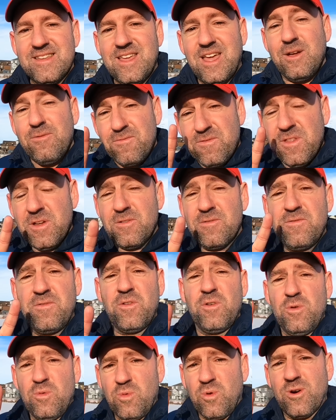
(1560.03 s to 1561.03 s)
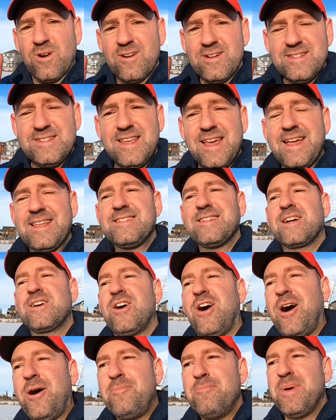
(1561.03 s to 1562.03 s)
if they're full words it's a
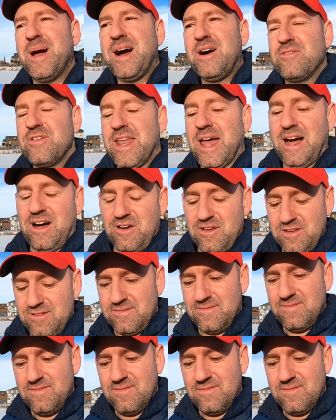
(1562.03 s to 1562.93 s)
compound noun